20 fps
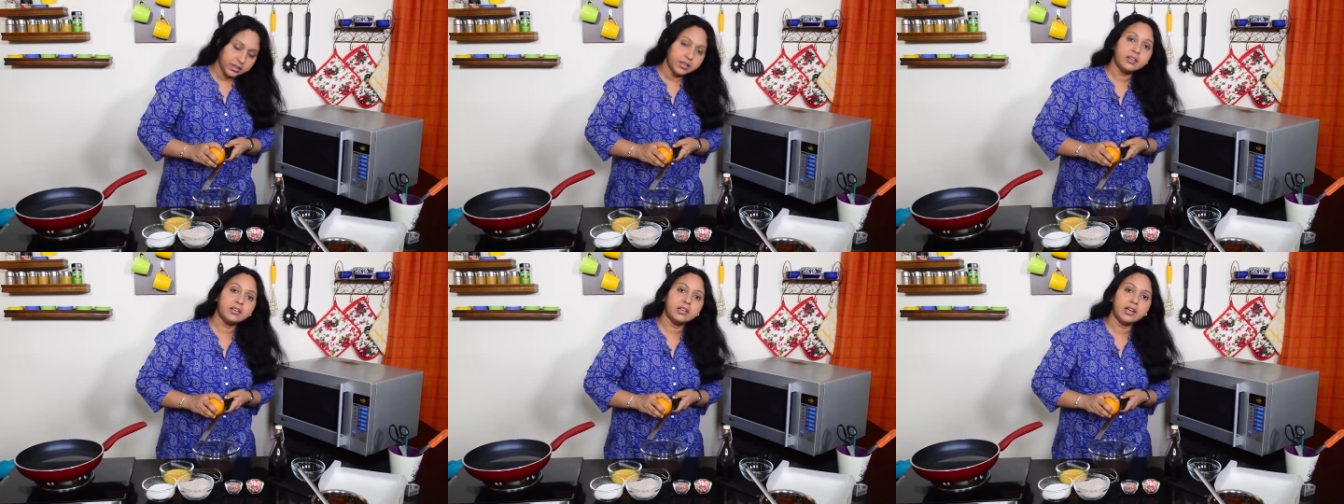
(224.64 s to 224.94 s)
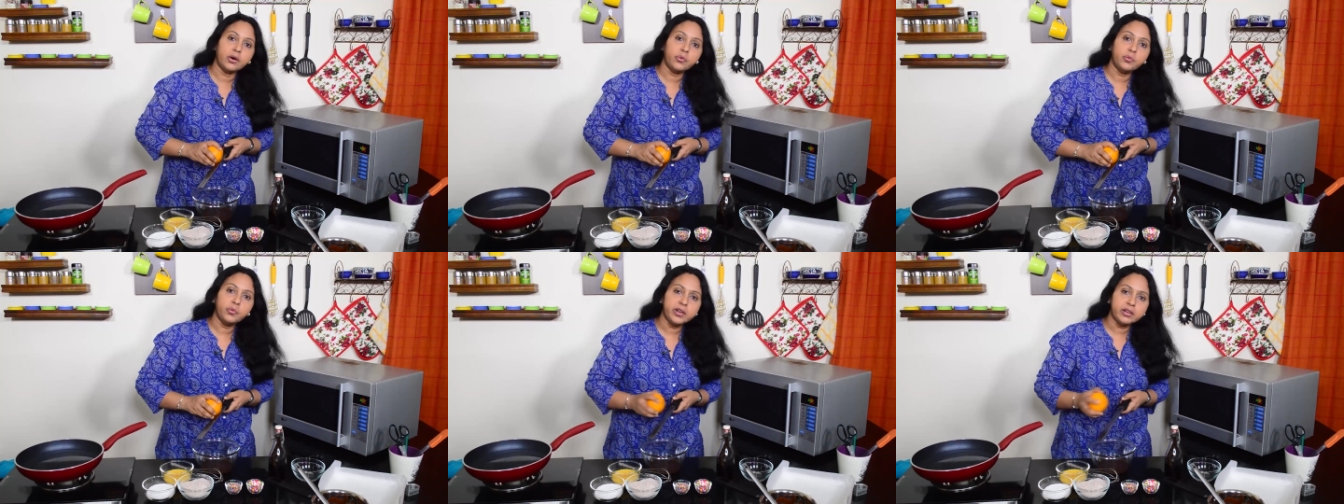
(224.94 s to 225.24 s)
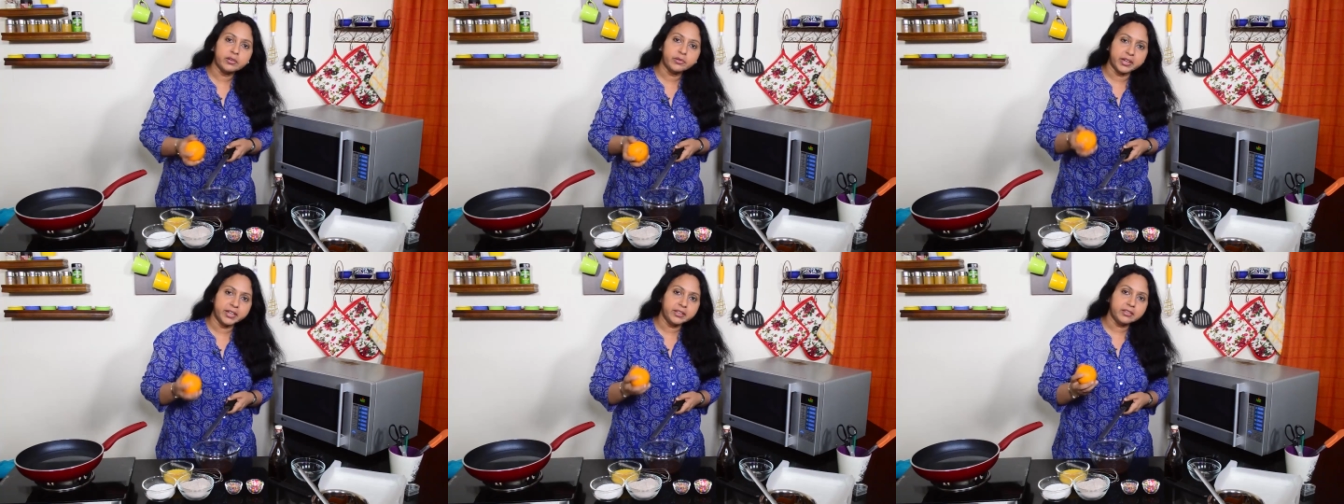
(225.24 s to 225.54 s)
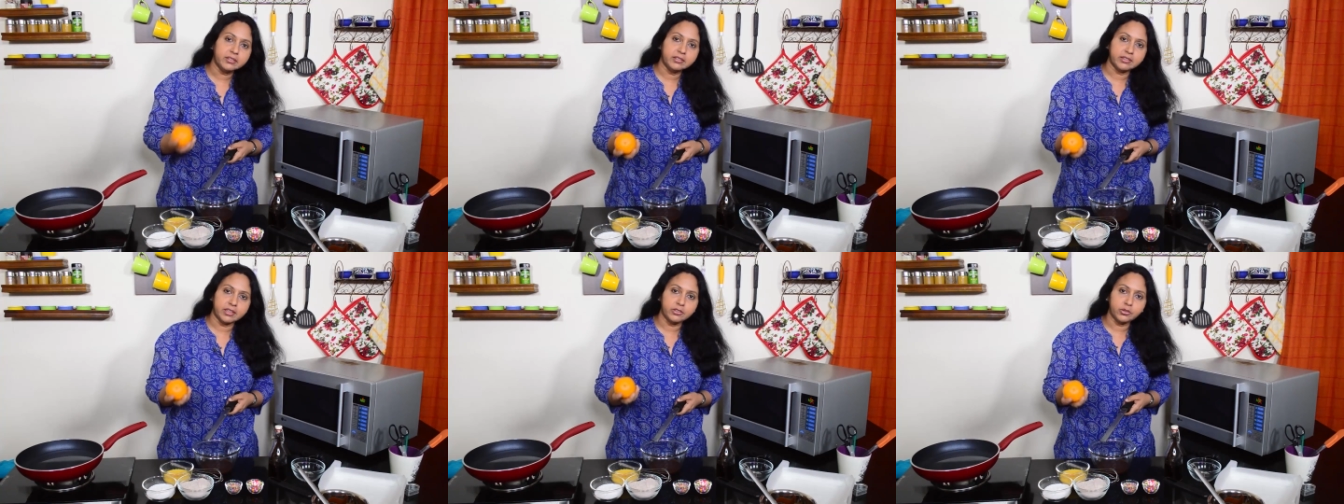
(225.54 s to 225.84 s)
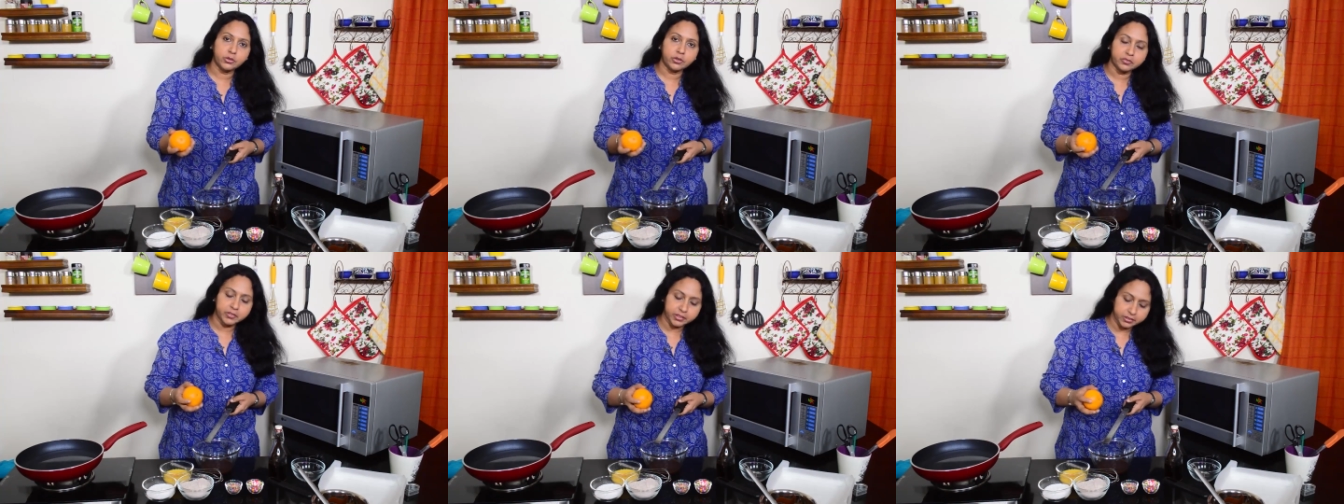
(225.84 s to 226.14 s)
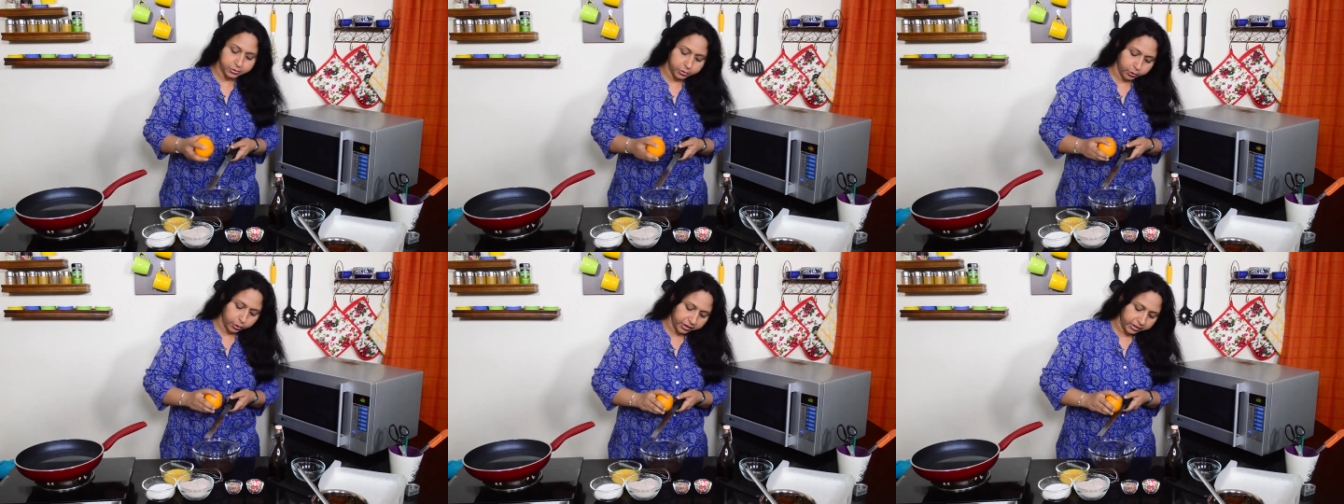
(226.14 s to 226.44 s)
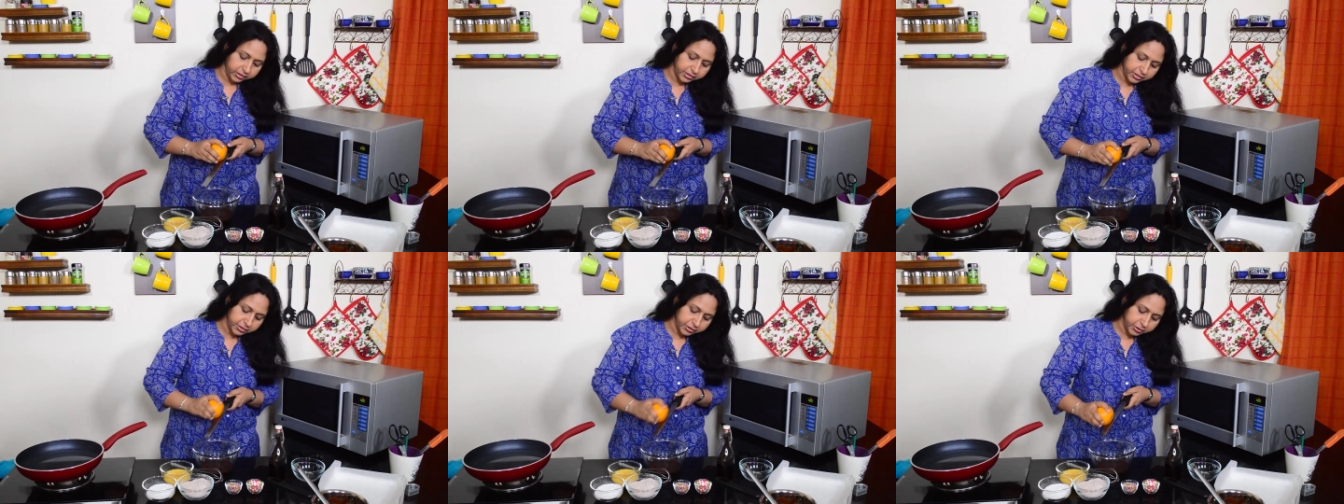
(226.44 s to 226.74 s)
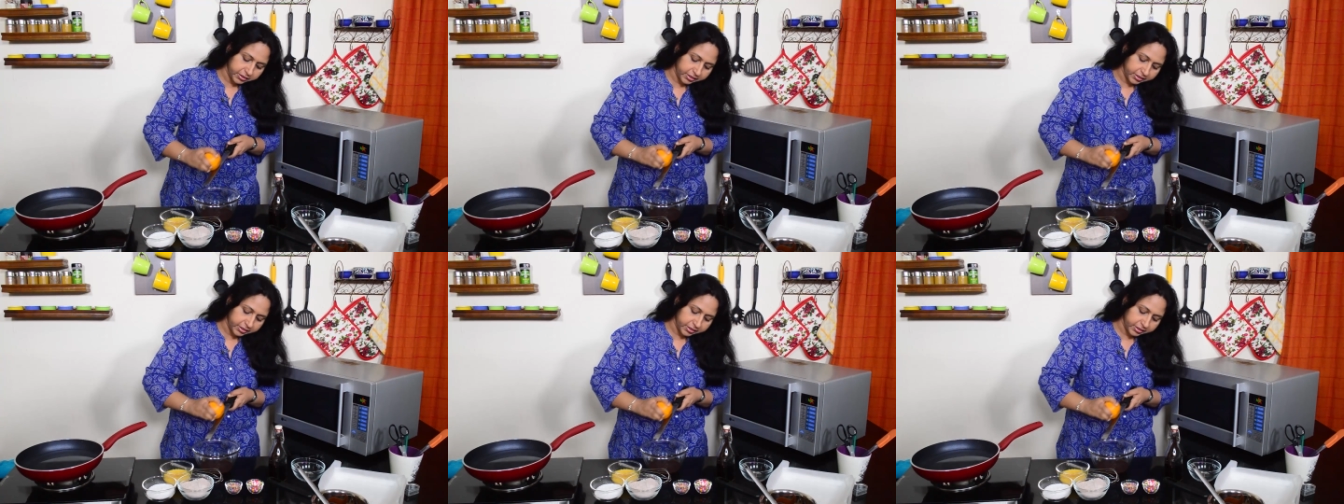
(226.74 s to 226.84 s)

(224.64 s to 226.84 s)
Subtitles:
Now we'll grate the zest of this orange into